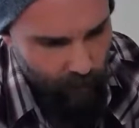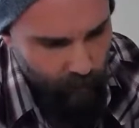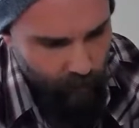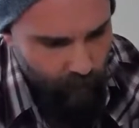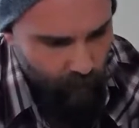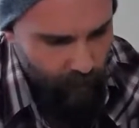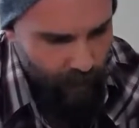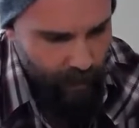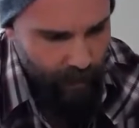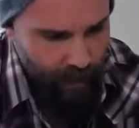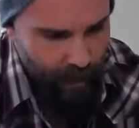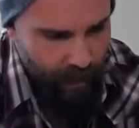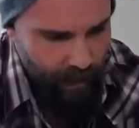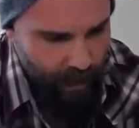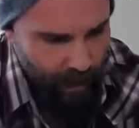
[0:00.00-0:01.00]

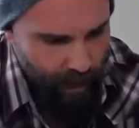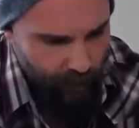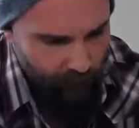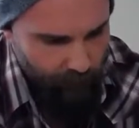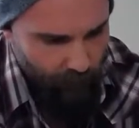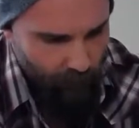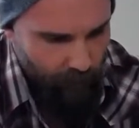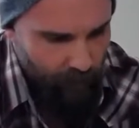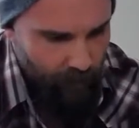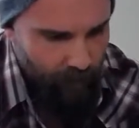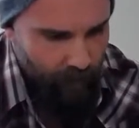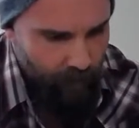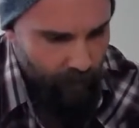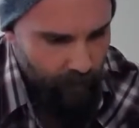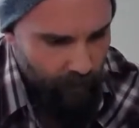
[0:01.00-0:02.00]
pretty careful,
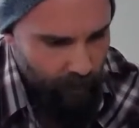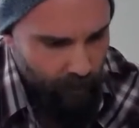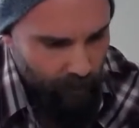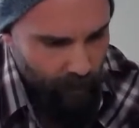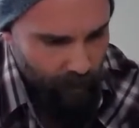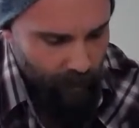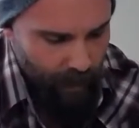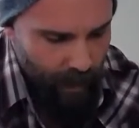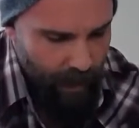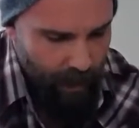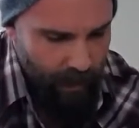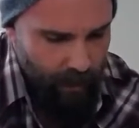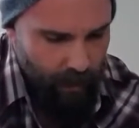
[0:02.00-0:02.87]
and